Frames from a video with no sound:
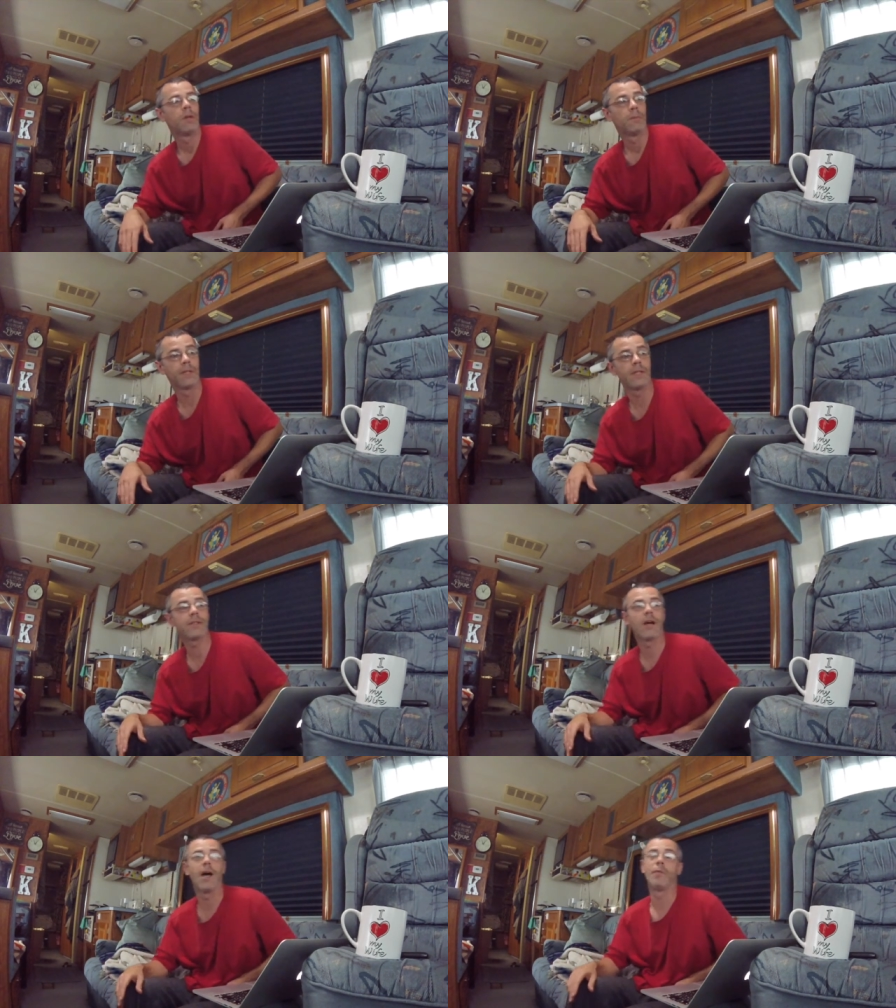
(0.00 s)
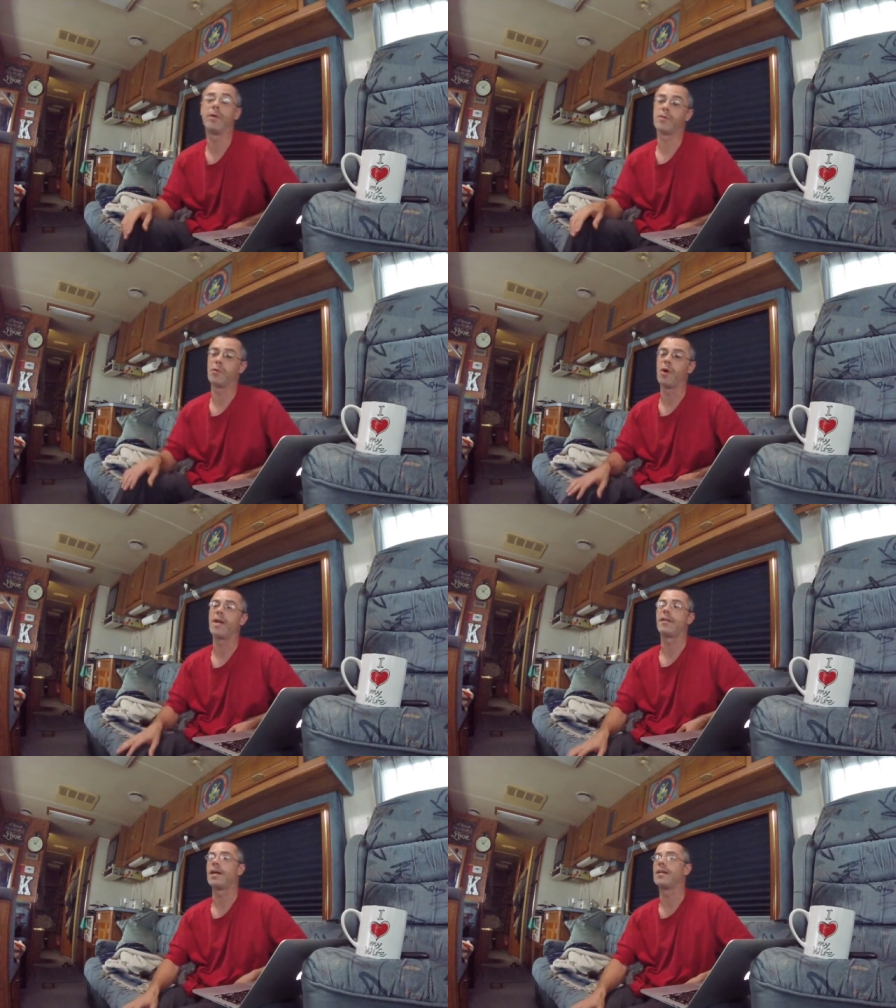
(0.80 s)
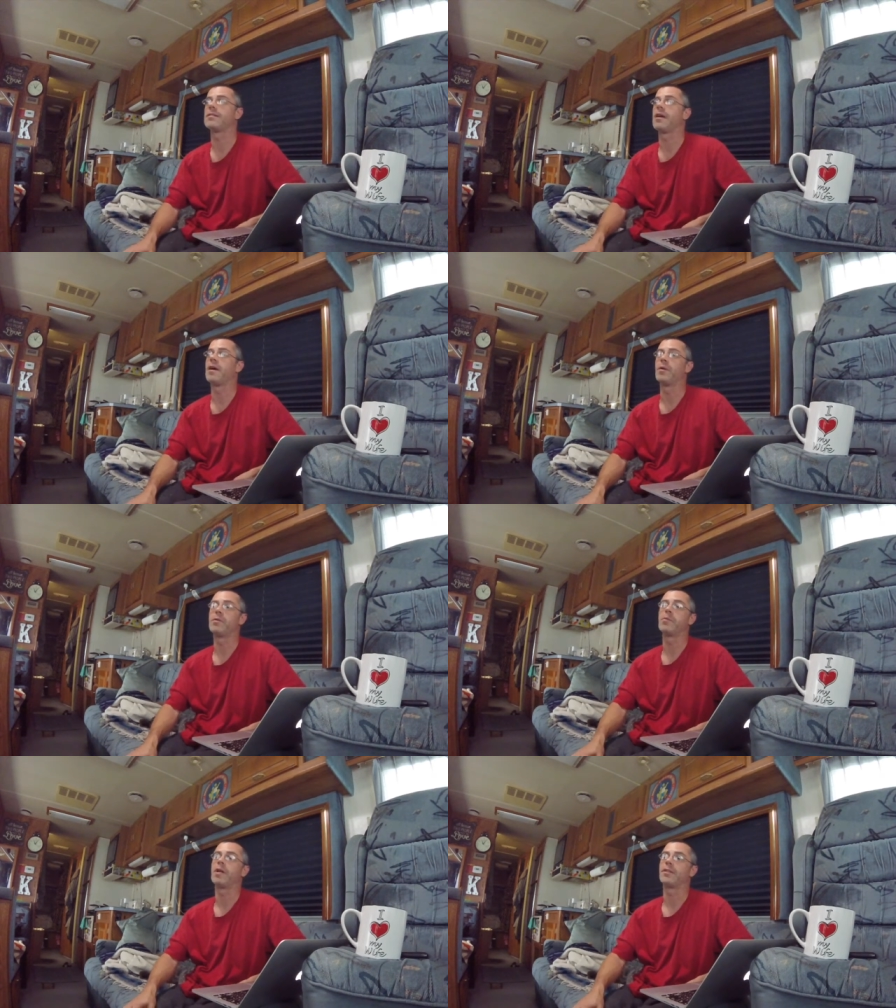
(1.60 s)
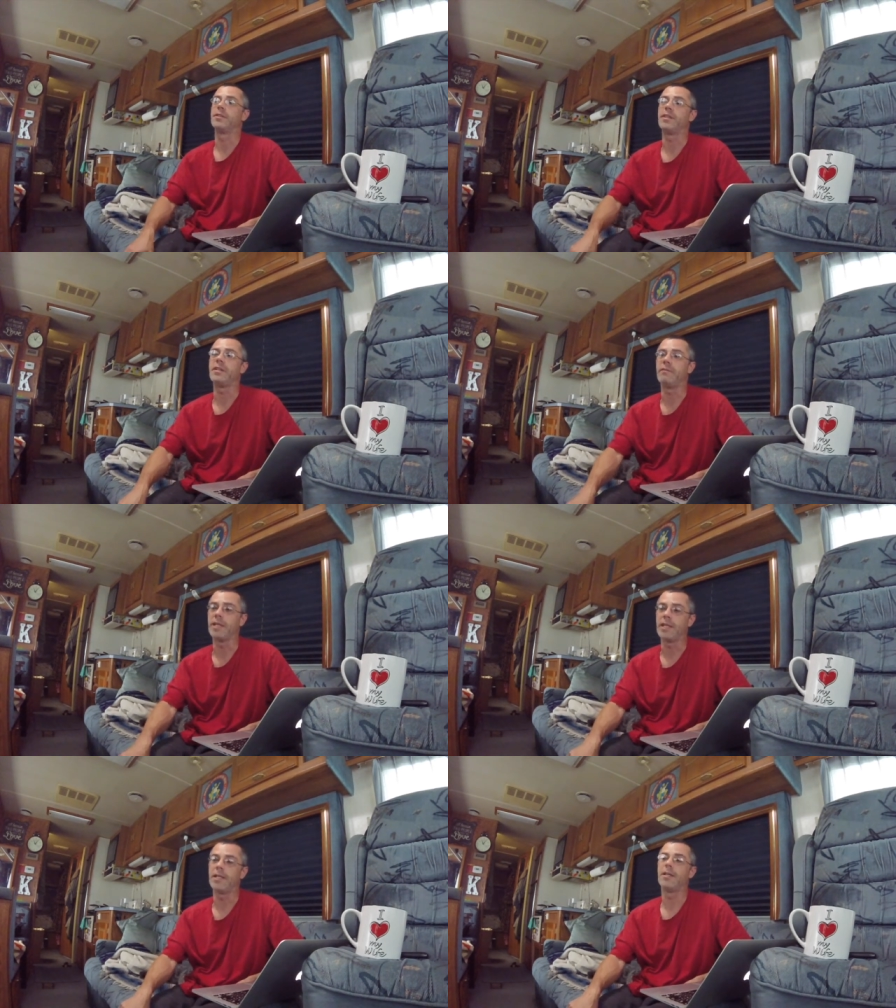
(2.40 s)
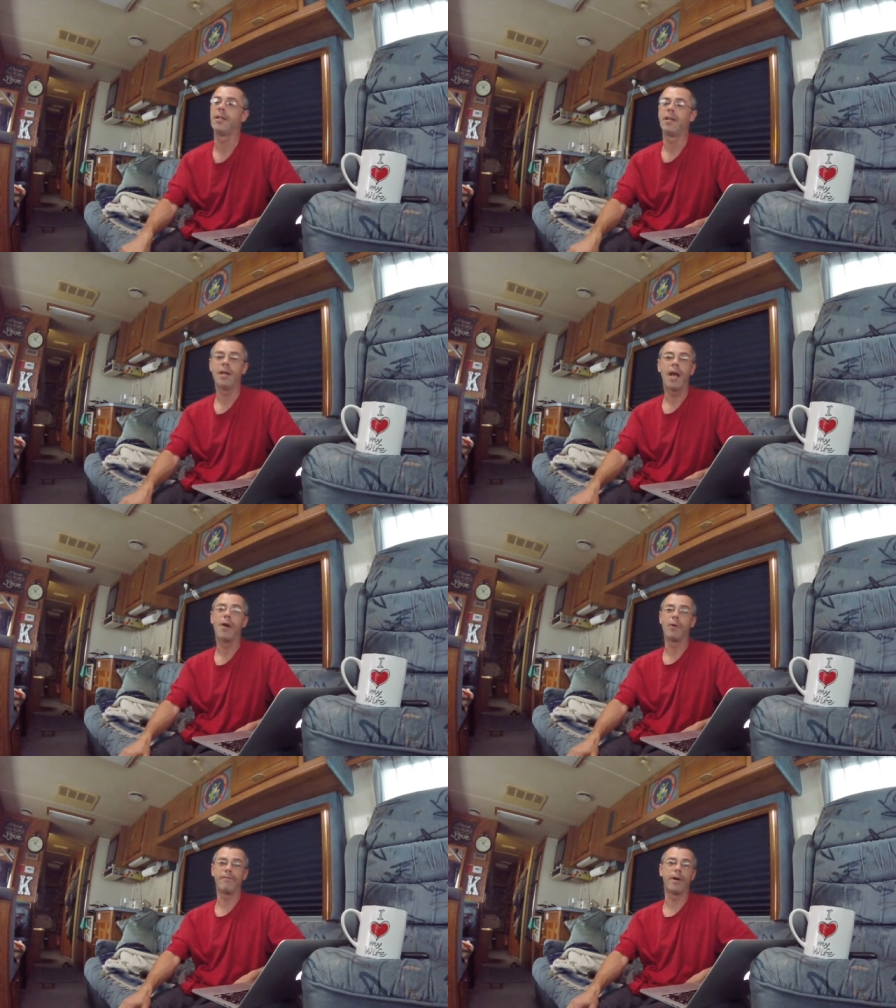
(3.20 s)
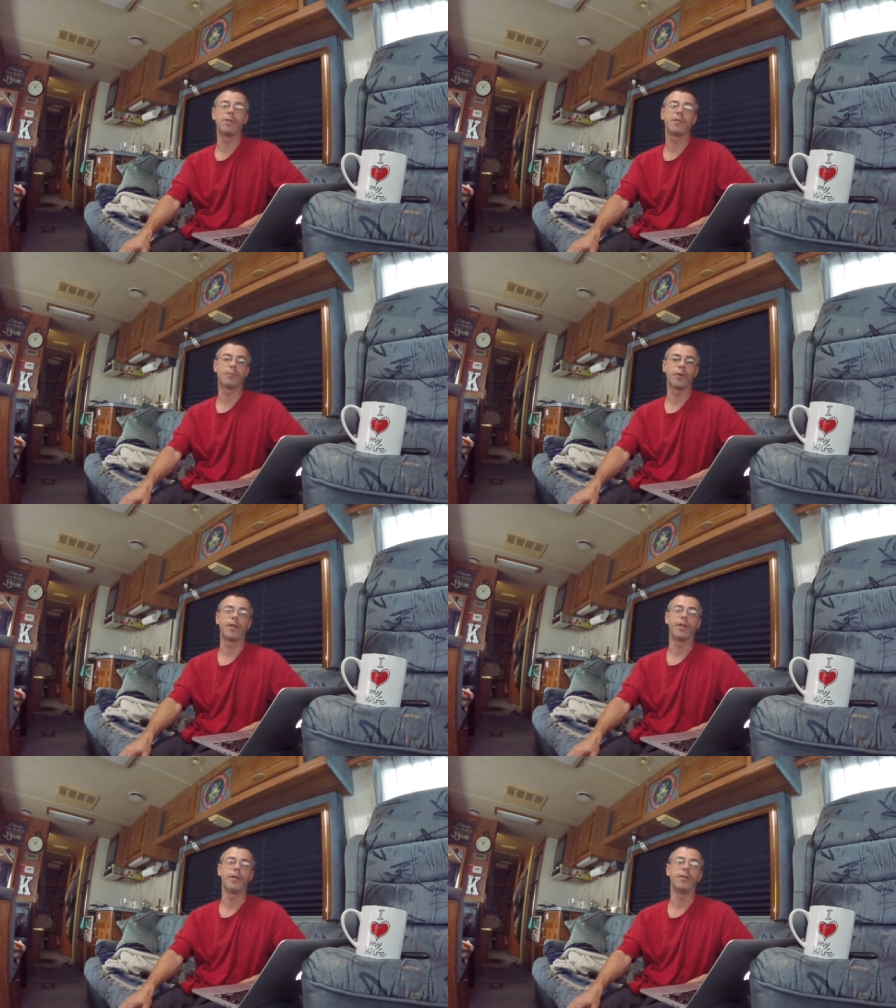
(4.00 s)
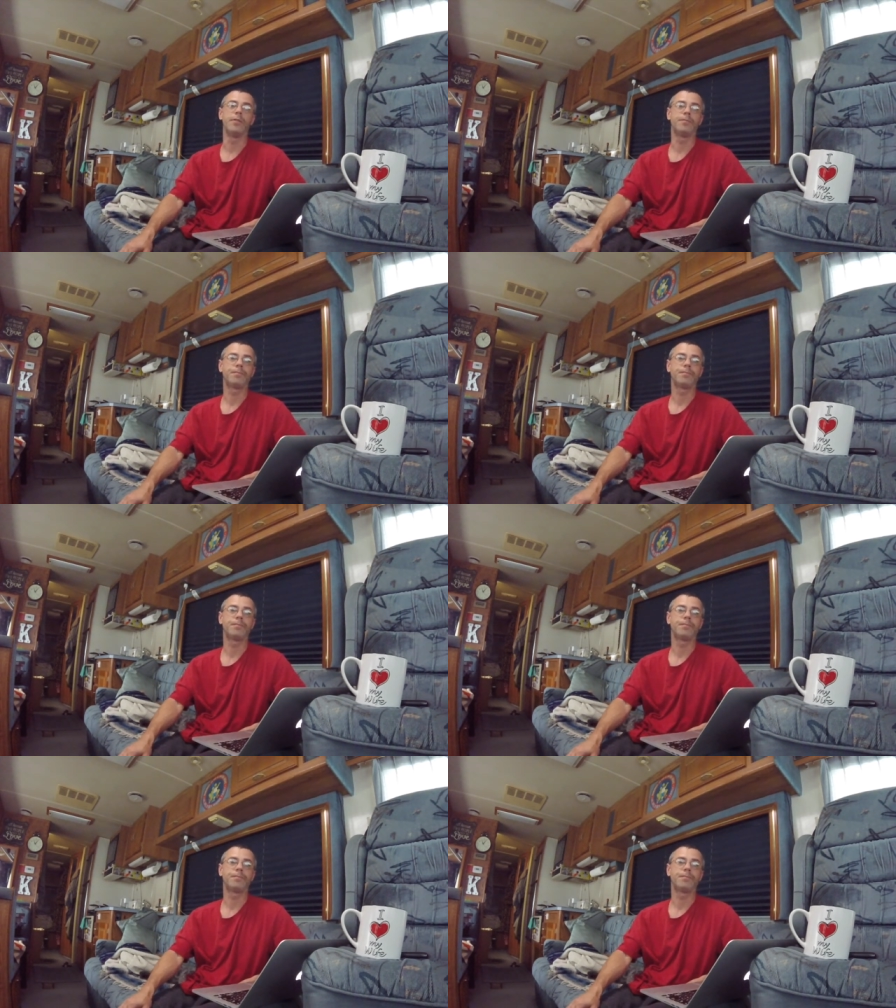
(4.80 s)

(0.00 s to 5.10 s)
But this time we was awake last night. We was watching TV and we felt it pretty good.